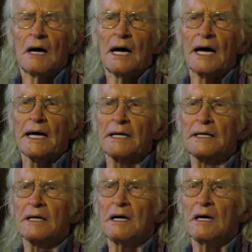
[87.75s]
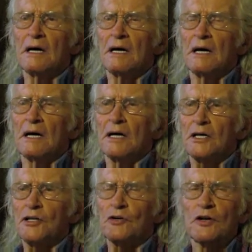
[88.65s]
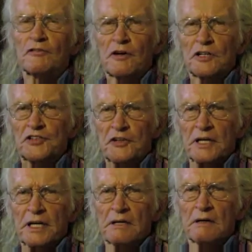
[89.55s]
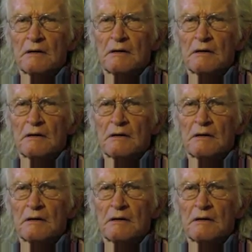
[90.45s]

And universally,